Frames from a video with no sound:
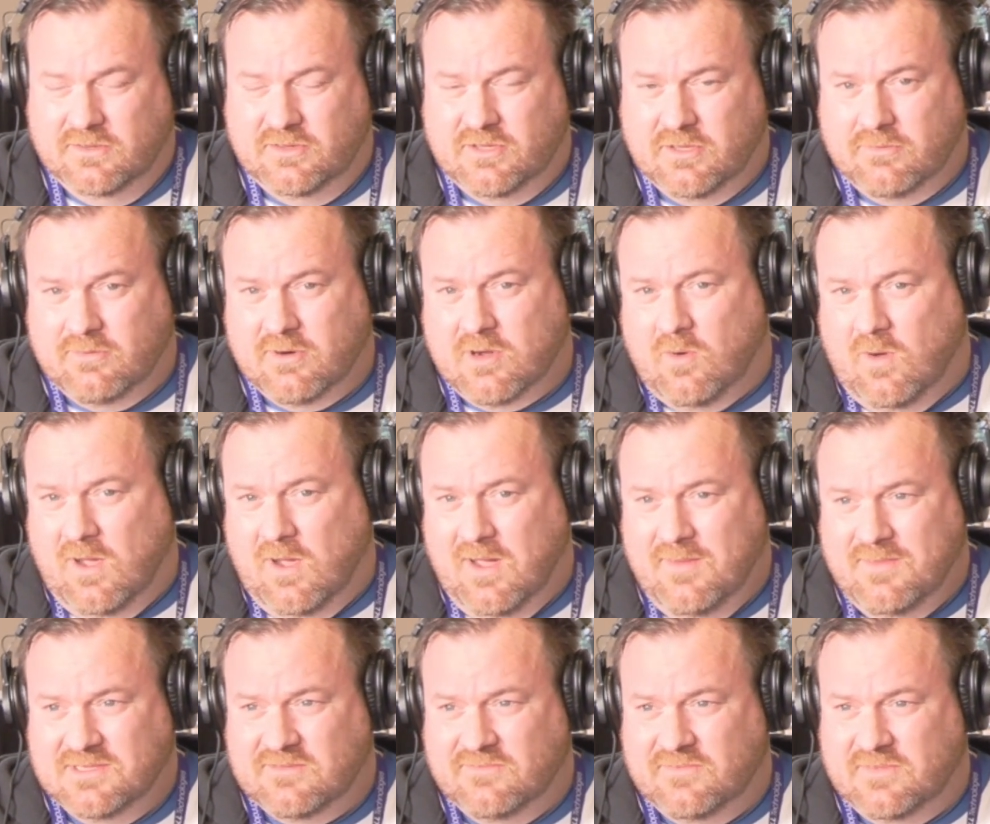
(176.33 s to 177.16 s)
The
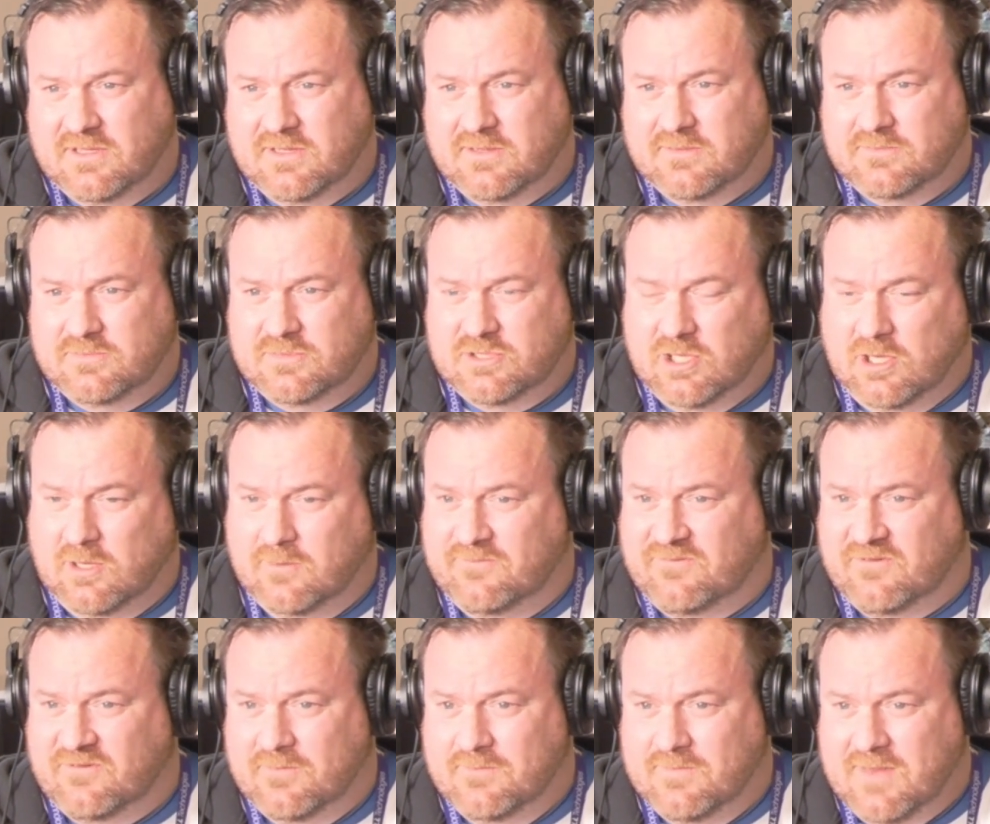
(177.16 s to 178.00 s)
requirements of the
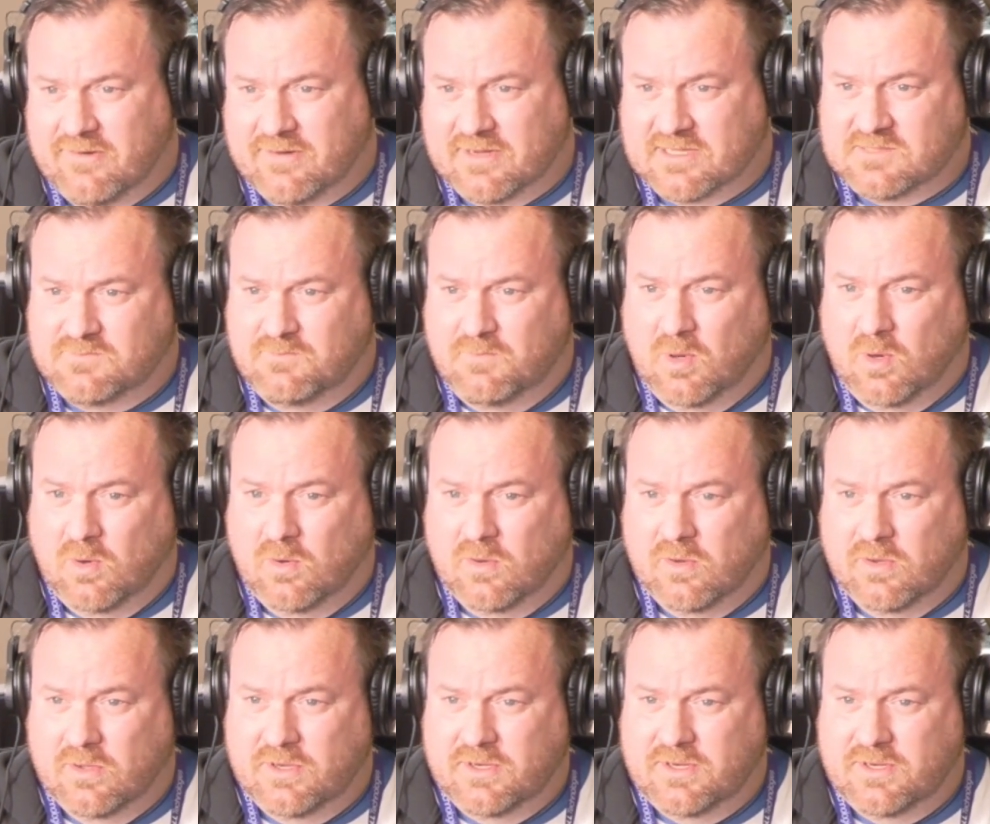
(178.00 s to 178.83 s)
job from Eric's
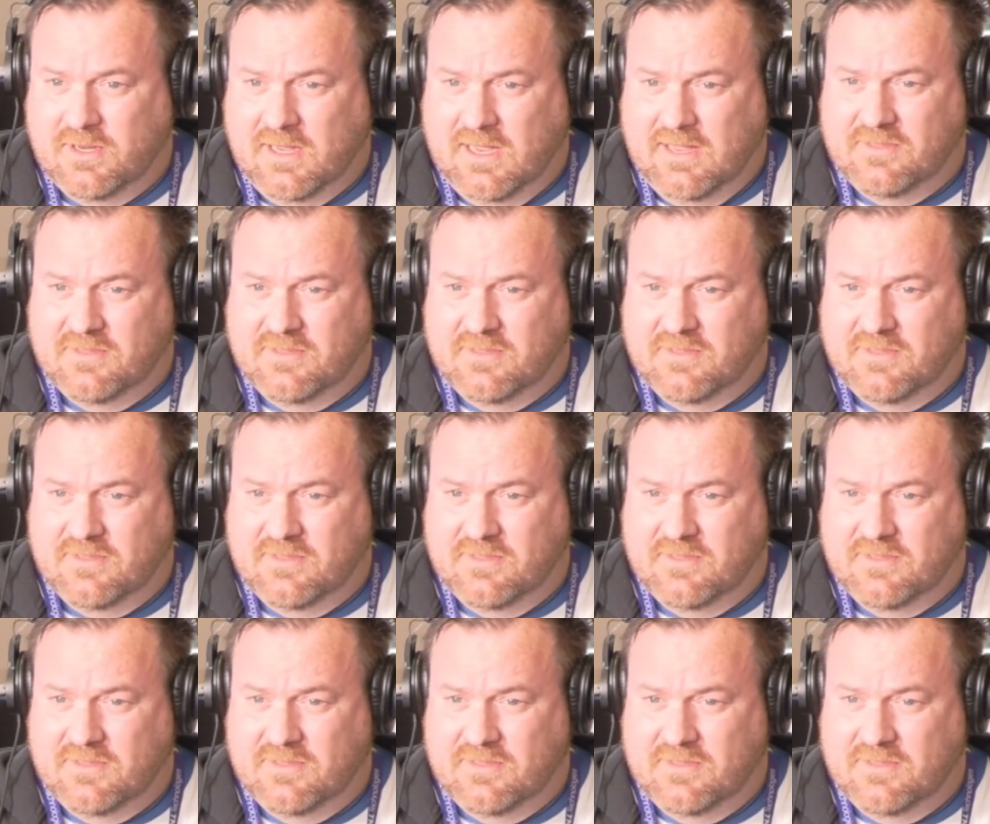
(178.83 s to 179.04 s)
board